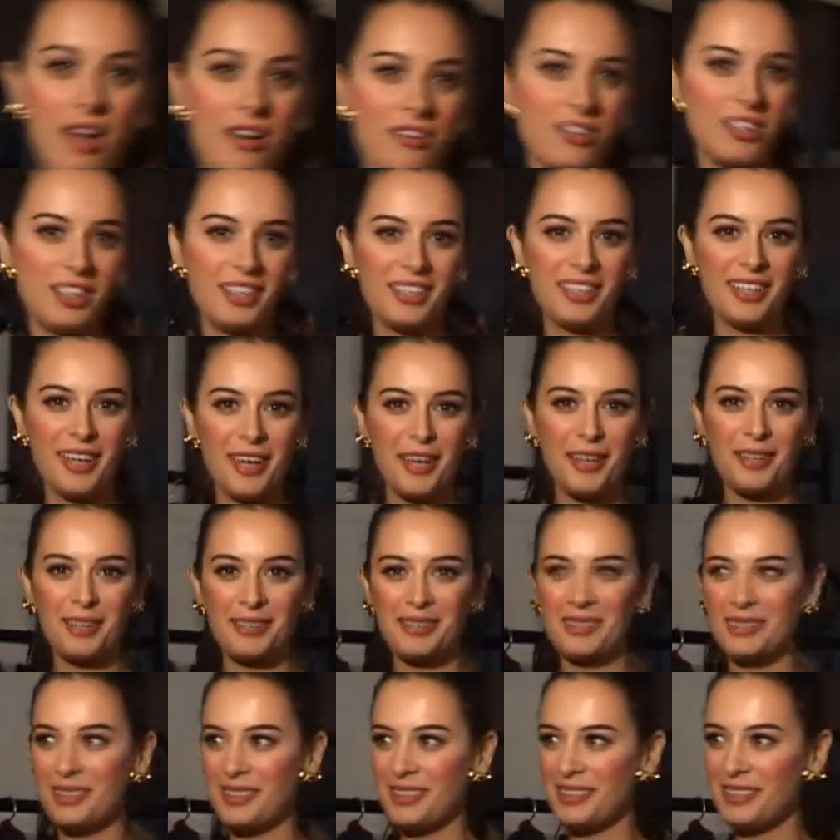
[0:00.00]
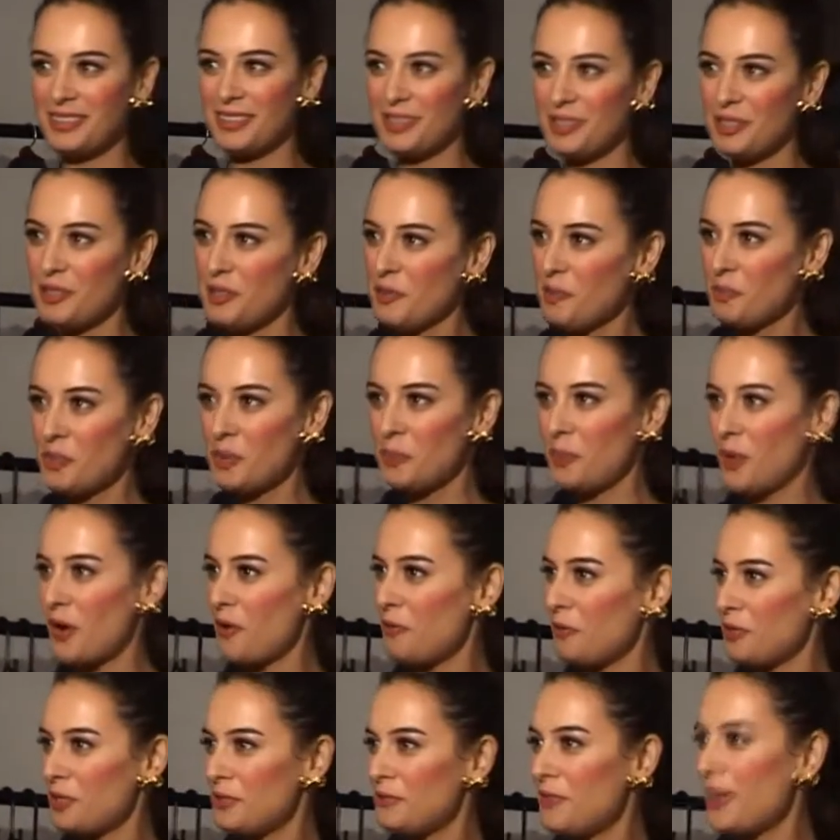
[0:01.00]
sari and uh,
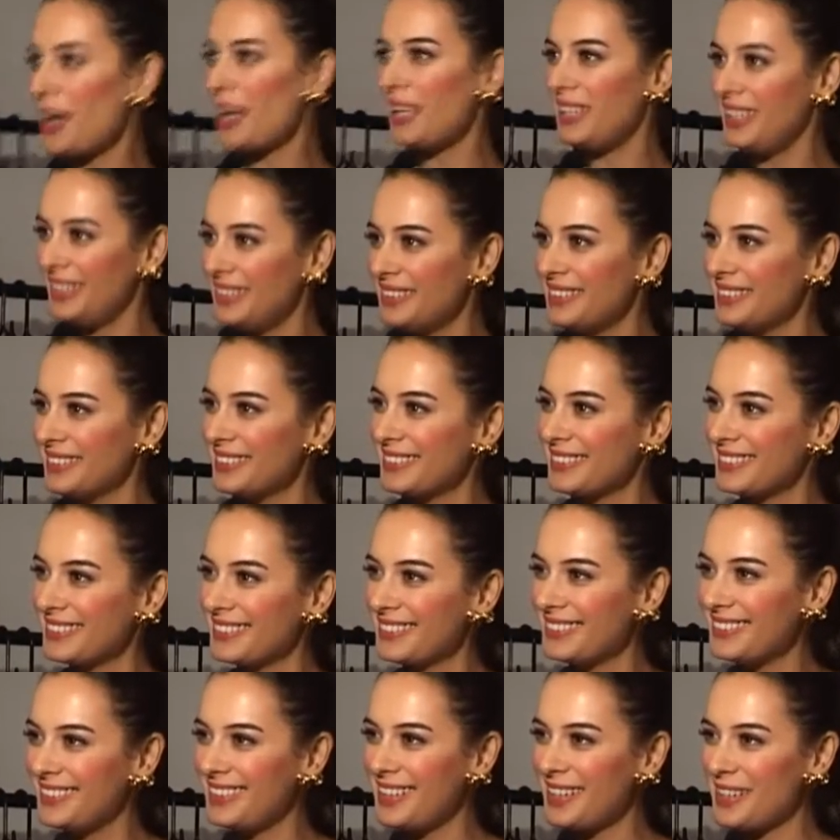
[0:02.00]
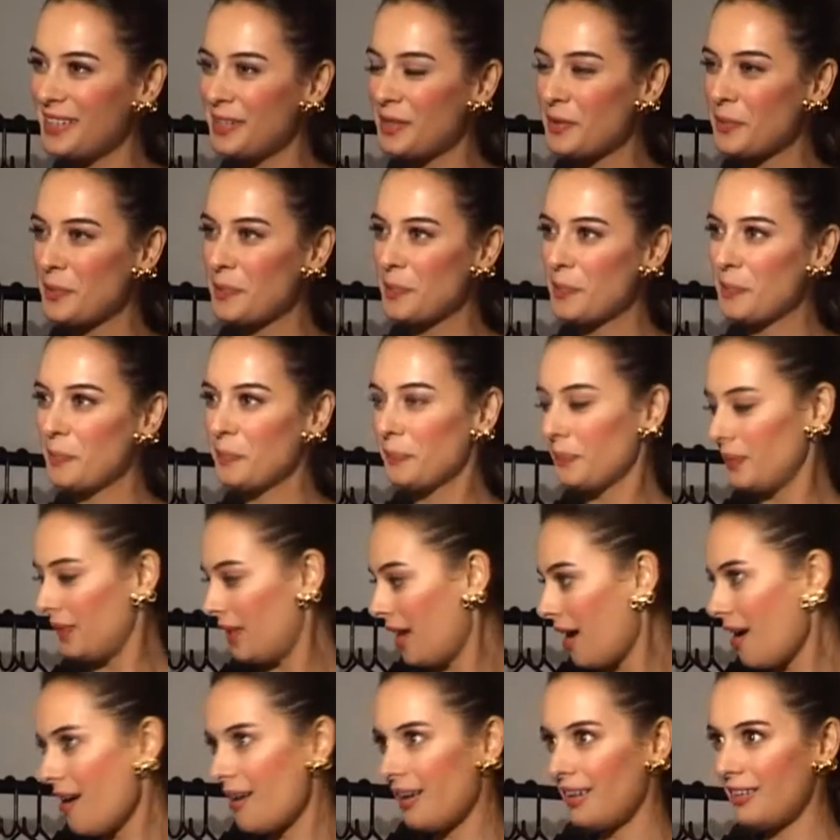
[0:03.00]
prepare for Diwali. You love yeah. the sari?
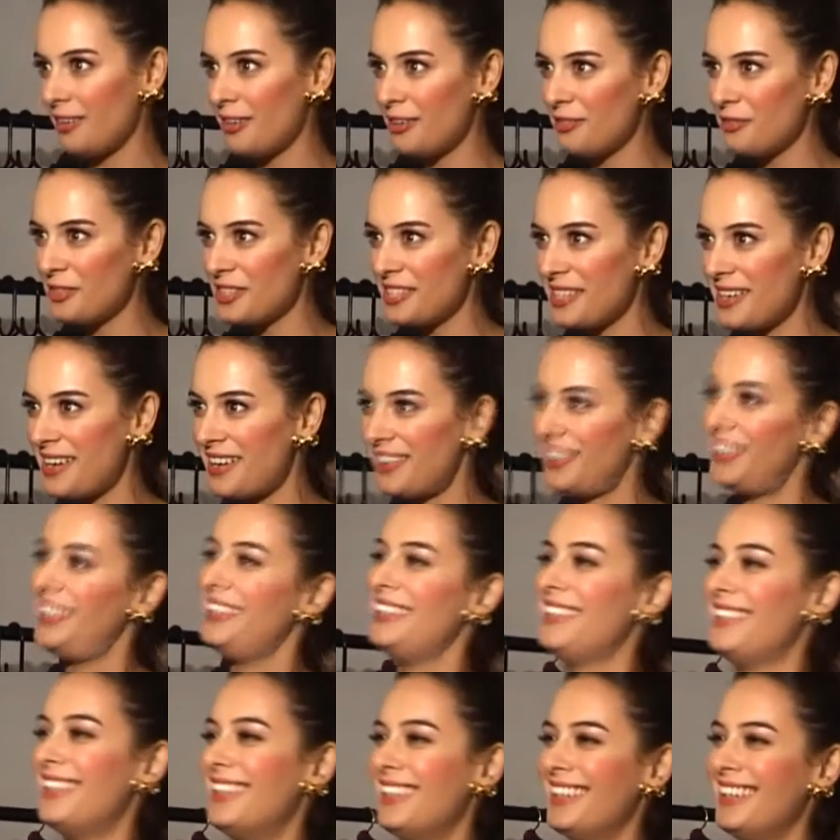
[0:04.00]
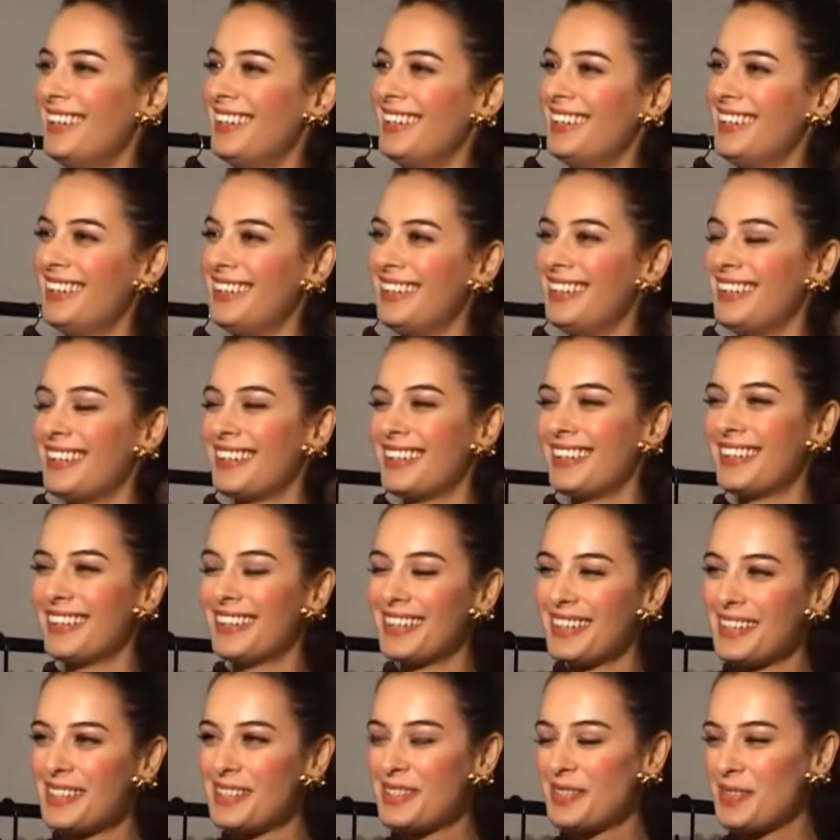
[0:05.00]
Yeah, I love a sari.
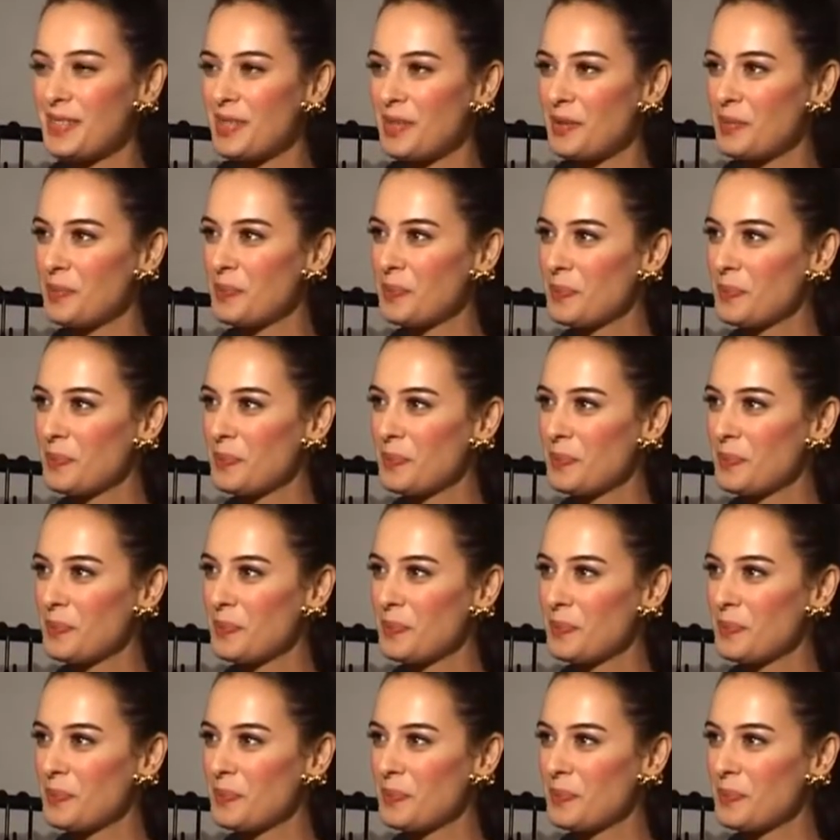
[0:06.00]
I didn't see